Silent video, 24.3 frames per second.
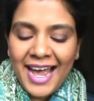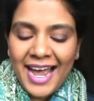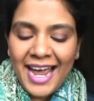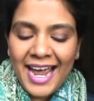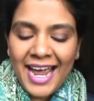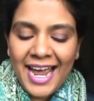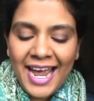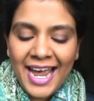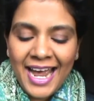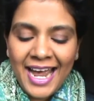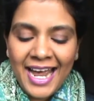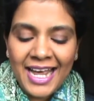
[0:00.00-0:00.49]

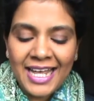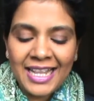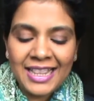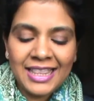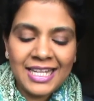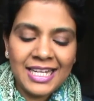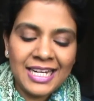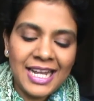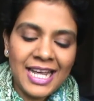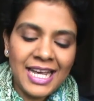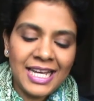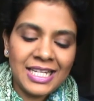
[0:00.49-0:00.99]
and
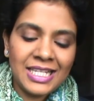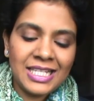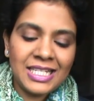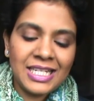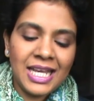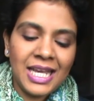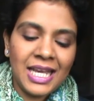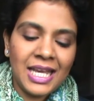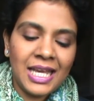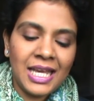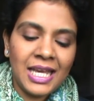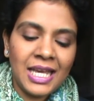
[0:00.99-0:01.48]
the next
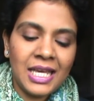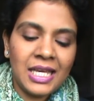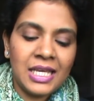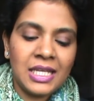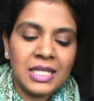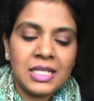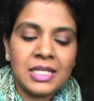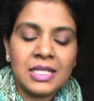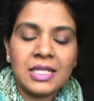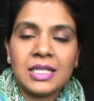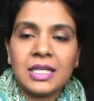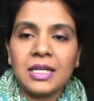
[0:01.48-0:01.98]

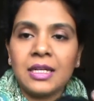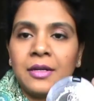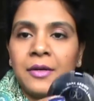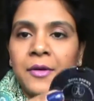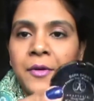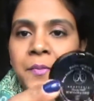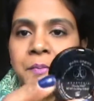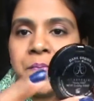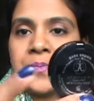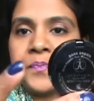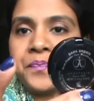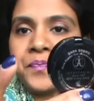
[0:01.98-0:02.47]
is
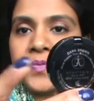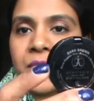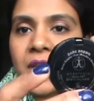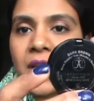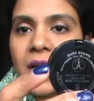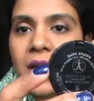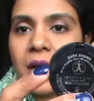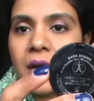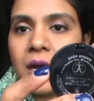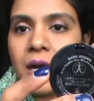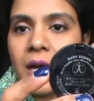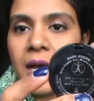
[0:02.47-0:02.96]
um,
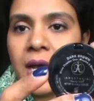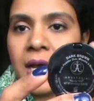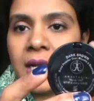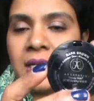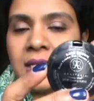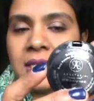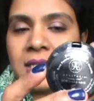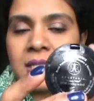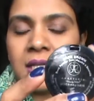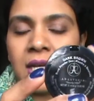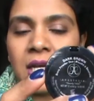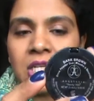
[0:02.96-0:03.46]

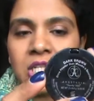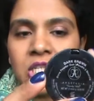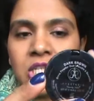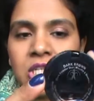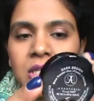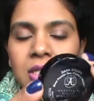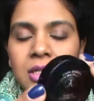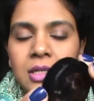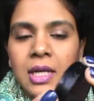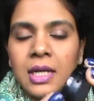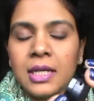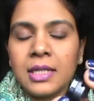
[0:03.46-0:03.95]

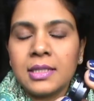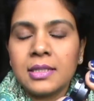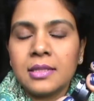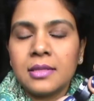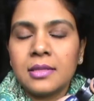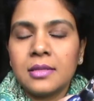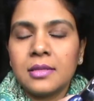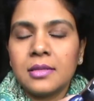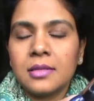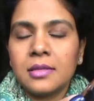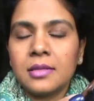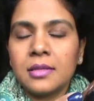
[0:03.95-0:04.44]
Anastasia,
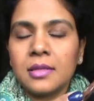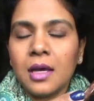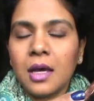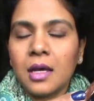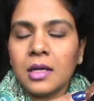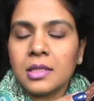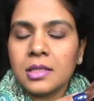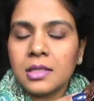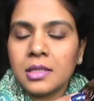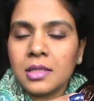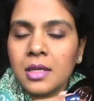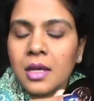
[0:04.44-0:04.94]

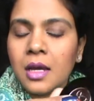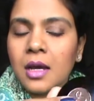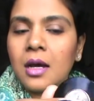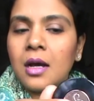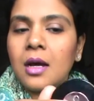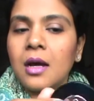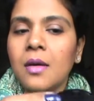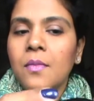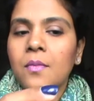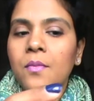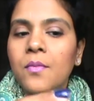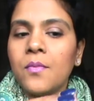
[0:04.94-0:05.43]

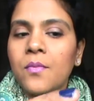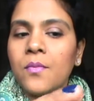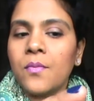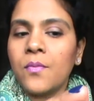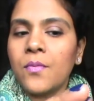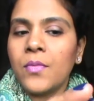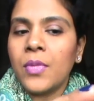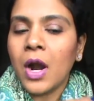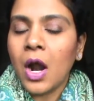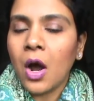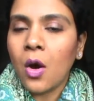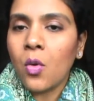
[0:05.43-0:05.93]
Anastasia
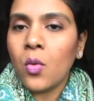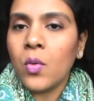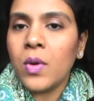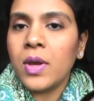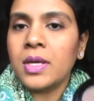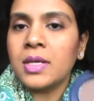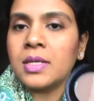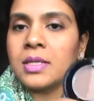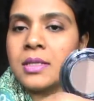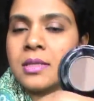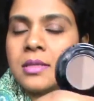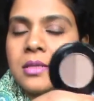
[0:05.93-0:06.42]
Brow
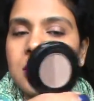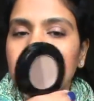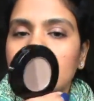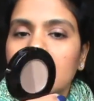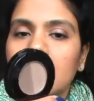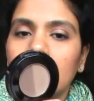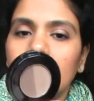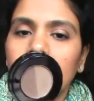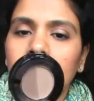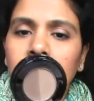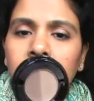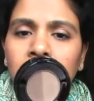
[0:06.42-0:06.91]
is
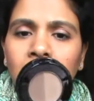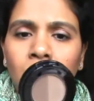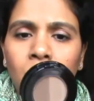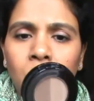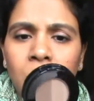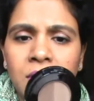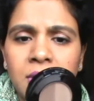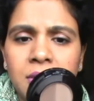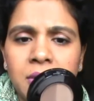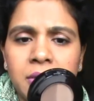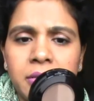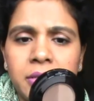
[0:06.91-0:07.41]
Brow
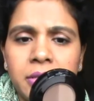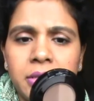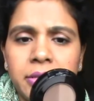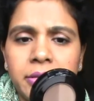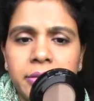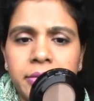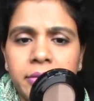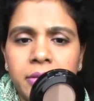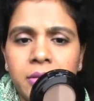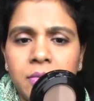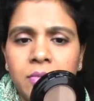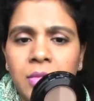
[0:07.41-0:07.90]

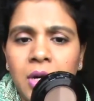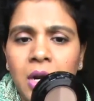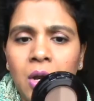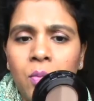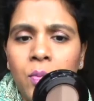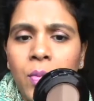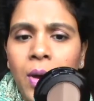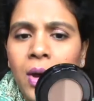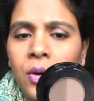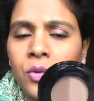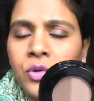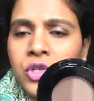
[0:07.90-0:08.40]
is Brow
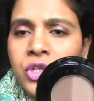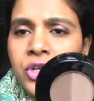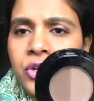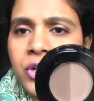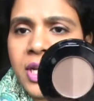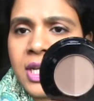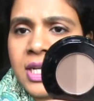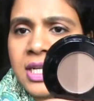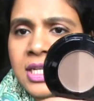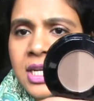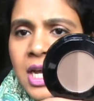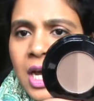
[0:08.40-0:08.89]
Powder
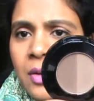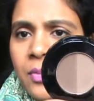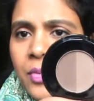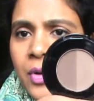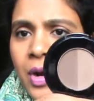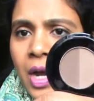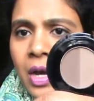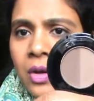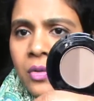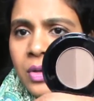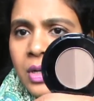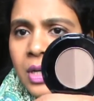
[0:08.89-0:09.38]
in dark
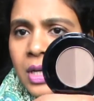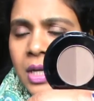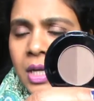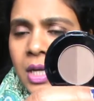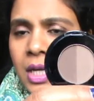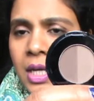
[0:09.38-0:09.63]
brown